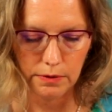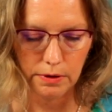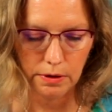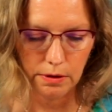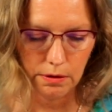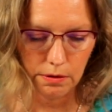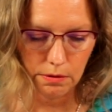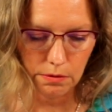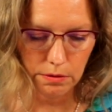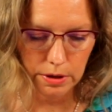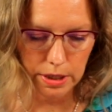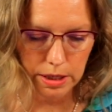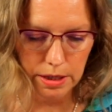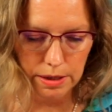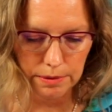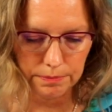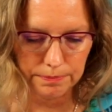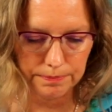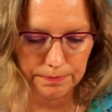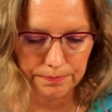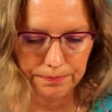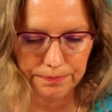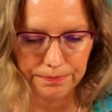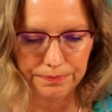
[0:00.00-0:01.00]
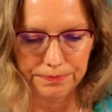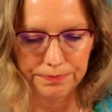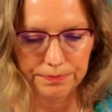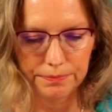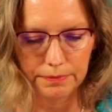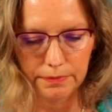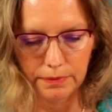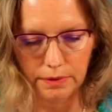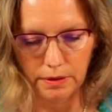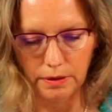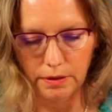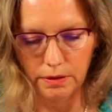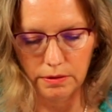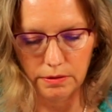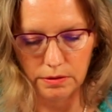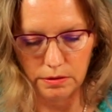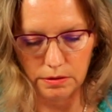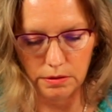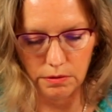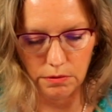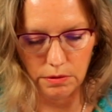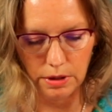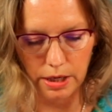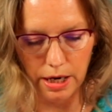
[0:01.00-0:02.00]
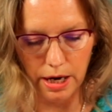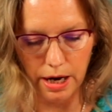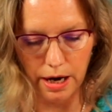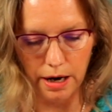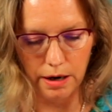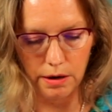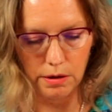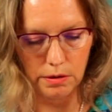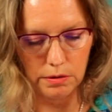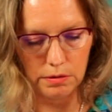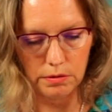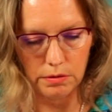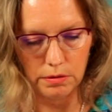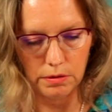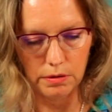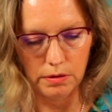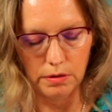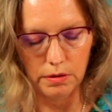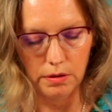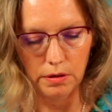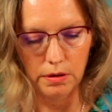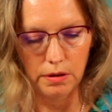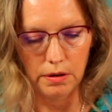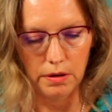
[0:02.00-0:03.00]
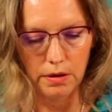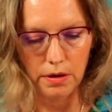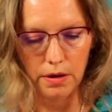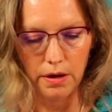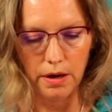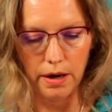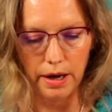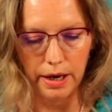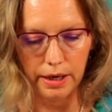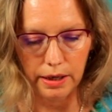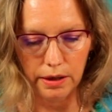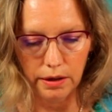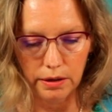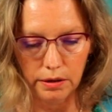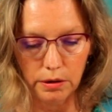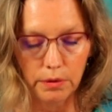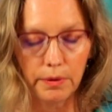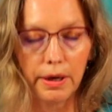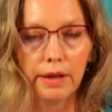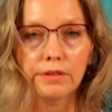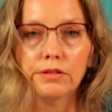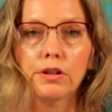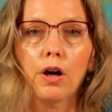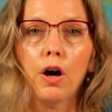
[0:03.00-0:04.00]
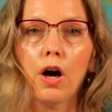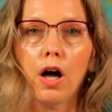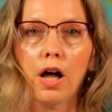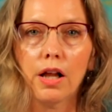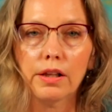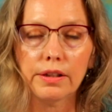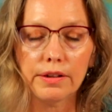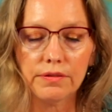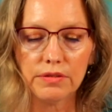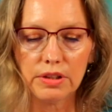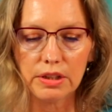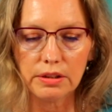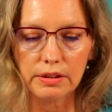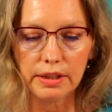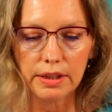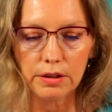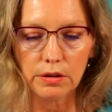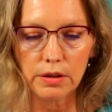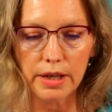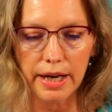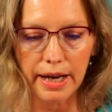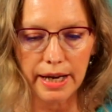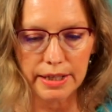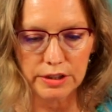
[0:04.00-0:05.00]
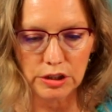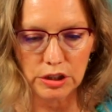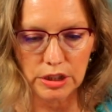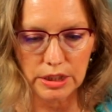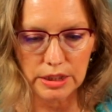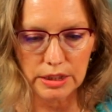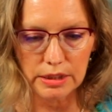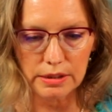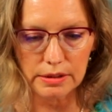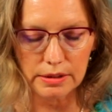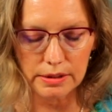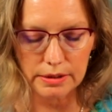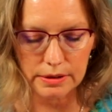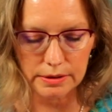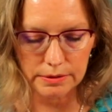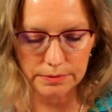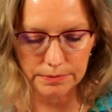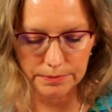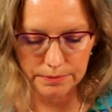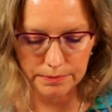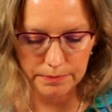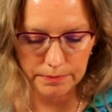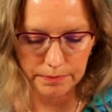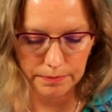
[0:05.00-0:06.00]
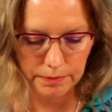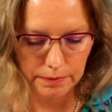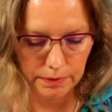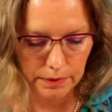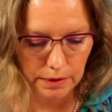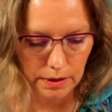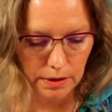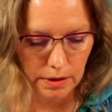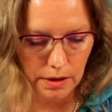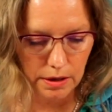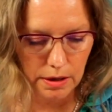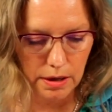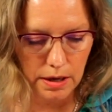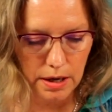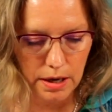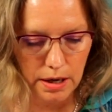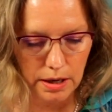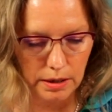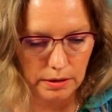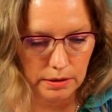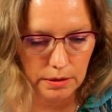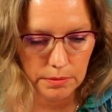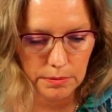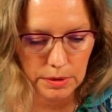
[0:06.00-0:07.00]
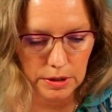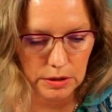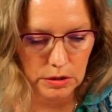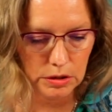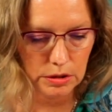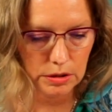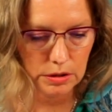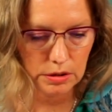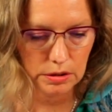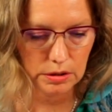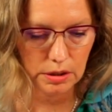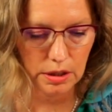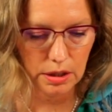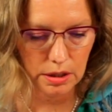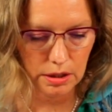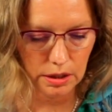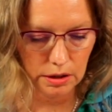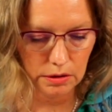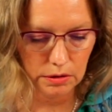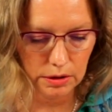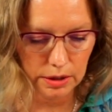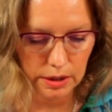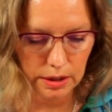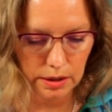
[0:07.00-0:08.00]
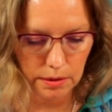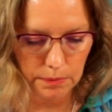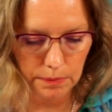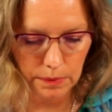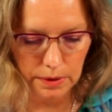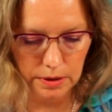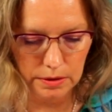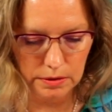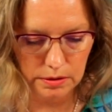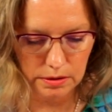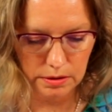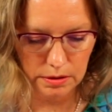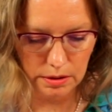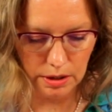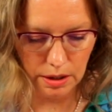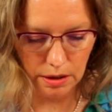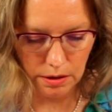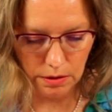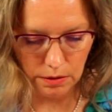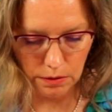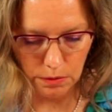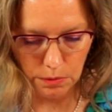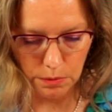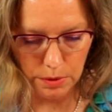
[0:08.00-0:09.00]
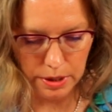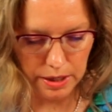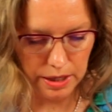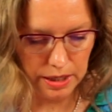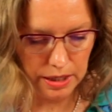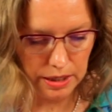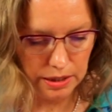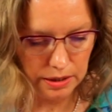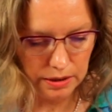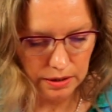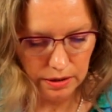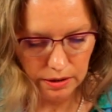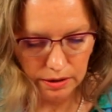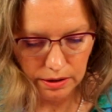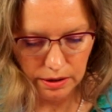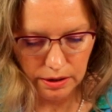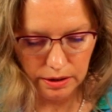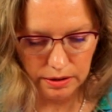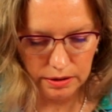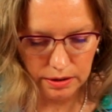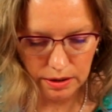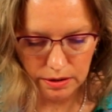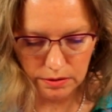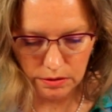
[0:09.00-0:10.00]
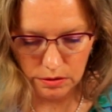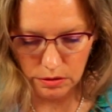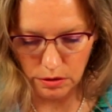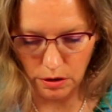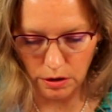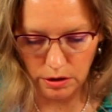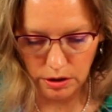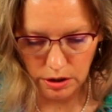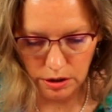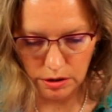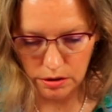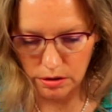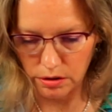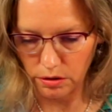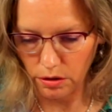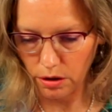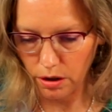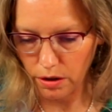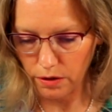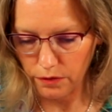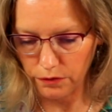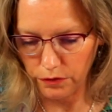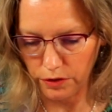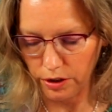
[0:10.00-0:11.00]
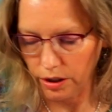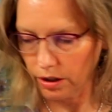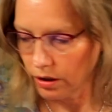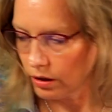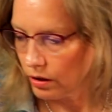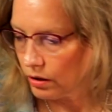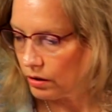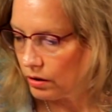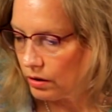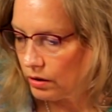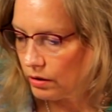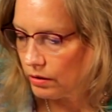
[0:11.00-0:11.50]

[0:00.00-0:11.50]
Okay, so now I got around all of the little edges, and let me just kind of clean up this out of the way, get that sawdust off there.